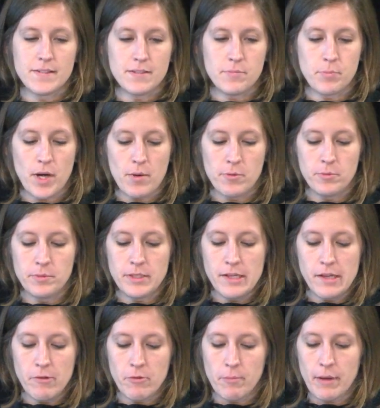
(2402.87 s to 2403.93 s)
is
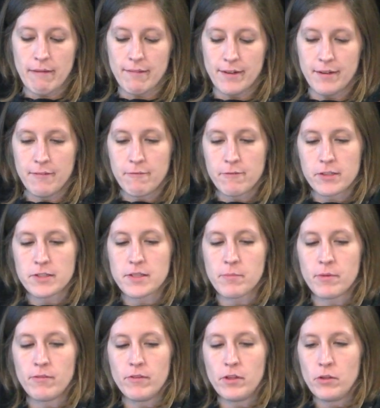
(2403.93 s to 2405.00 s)
probably repetitive for
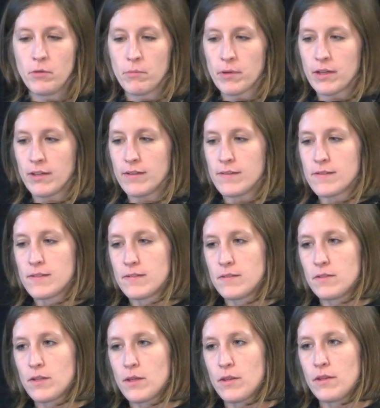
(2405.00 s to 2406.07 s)
some of you, but
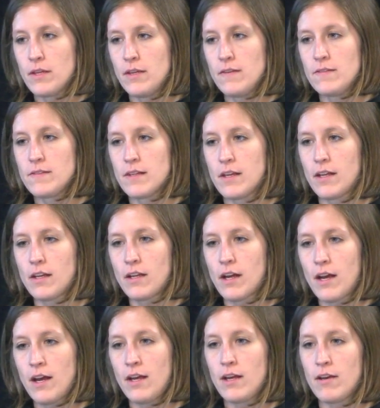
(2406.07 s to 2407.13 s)
it's things that
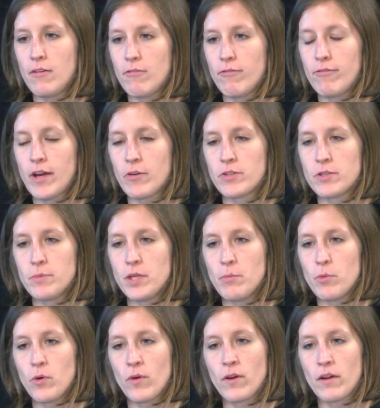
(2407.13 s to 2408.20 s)
I have found to be
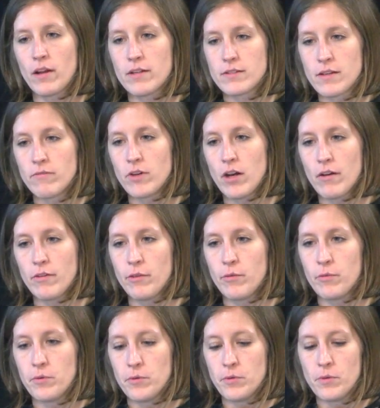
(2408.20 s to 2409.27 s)
important as I've gone
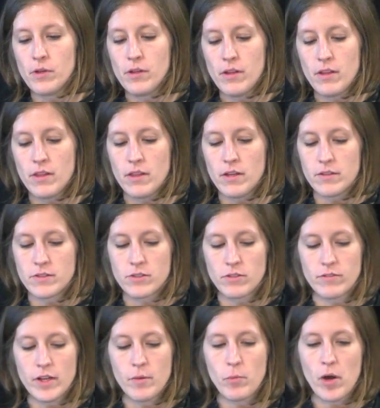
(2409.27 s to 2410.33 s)
through the
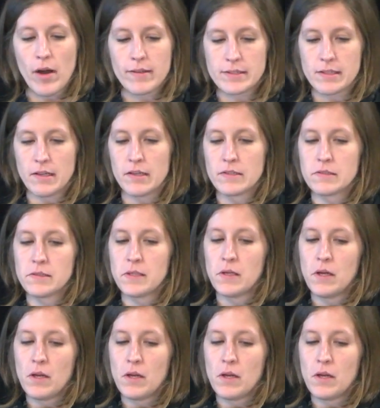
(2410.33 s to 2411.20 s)
survey process.